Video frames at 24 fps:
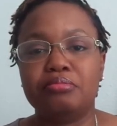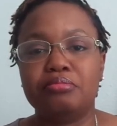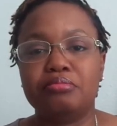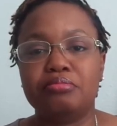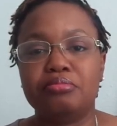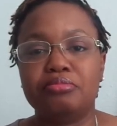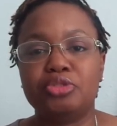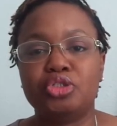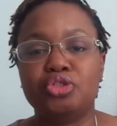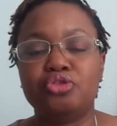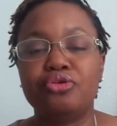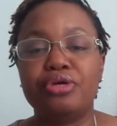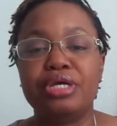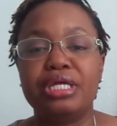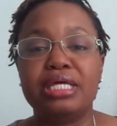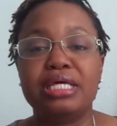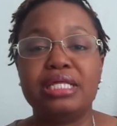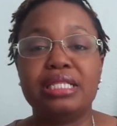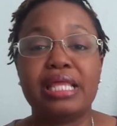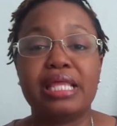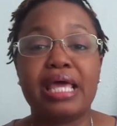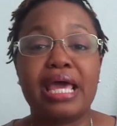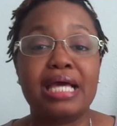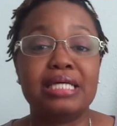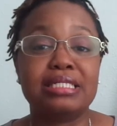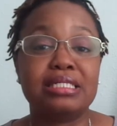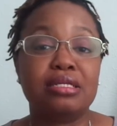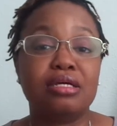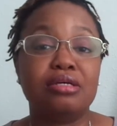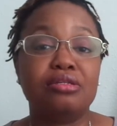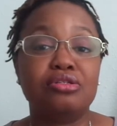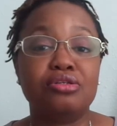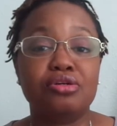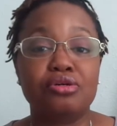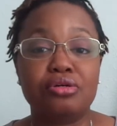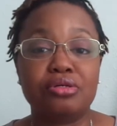treated as an
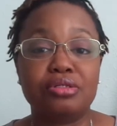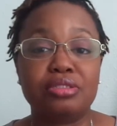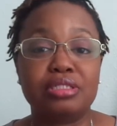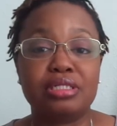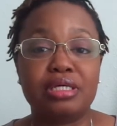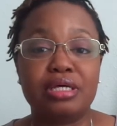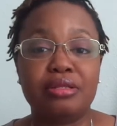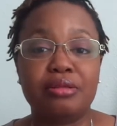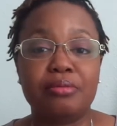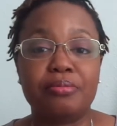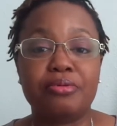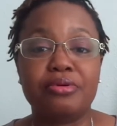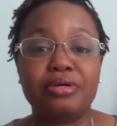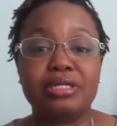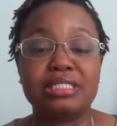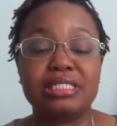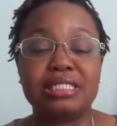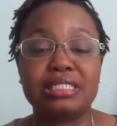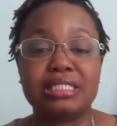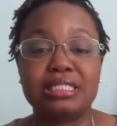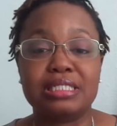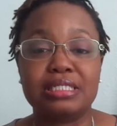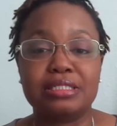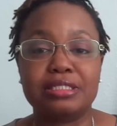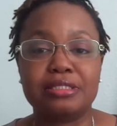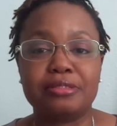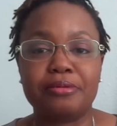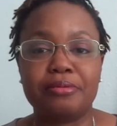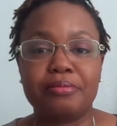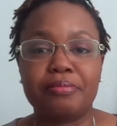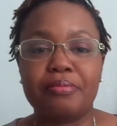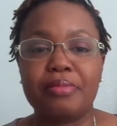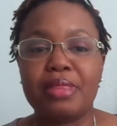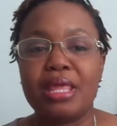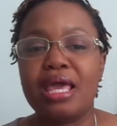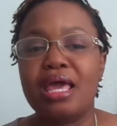adult in the prison system.
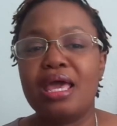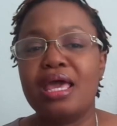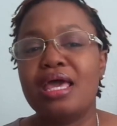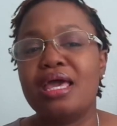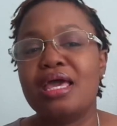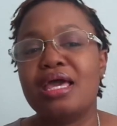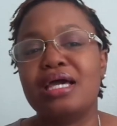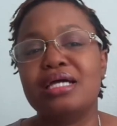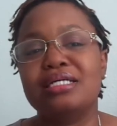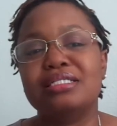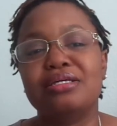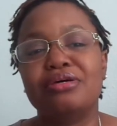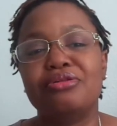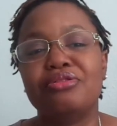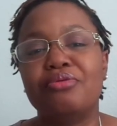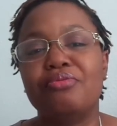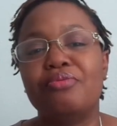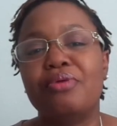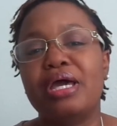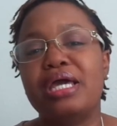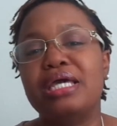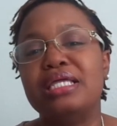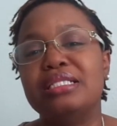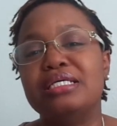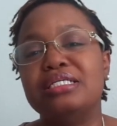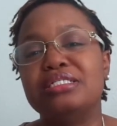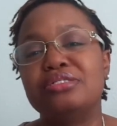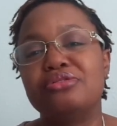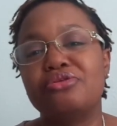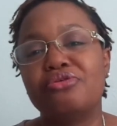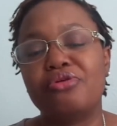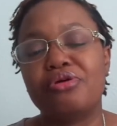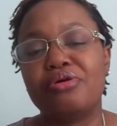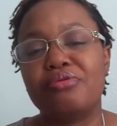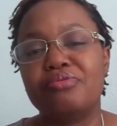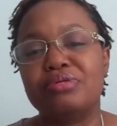And so the way this
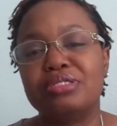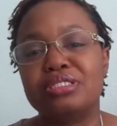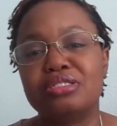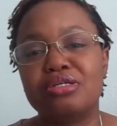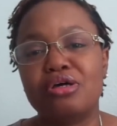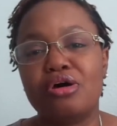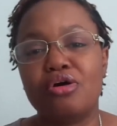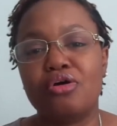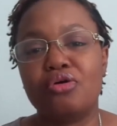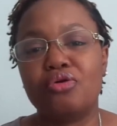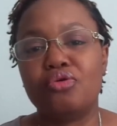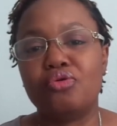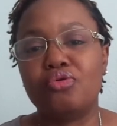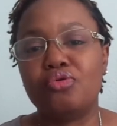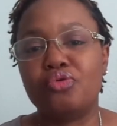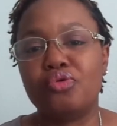story was told,